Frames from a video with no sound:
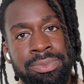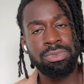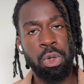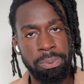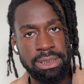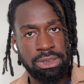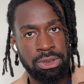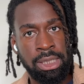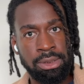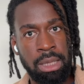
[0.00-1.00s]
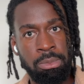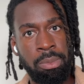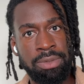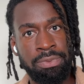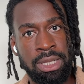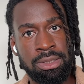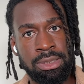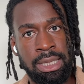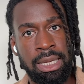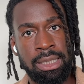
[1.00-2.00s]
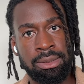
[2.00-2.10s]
No, please, take, take a moment for that to sink in